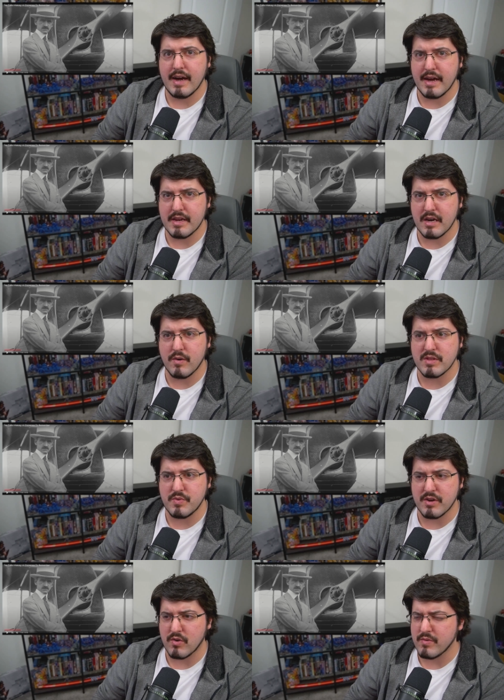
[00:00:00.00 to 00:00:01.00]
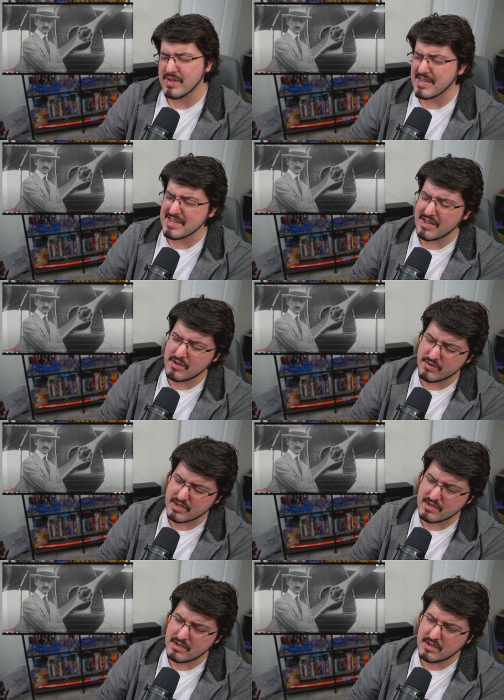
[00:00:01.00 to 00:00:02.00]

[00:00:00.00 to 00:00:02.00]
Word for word: I know. It's weird. Or was that Toyota?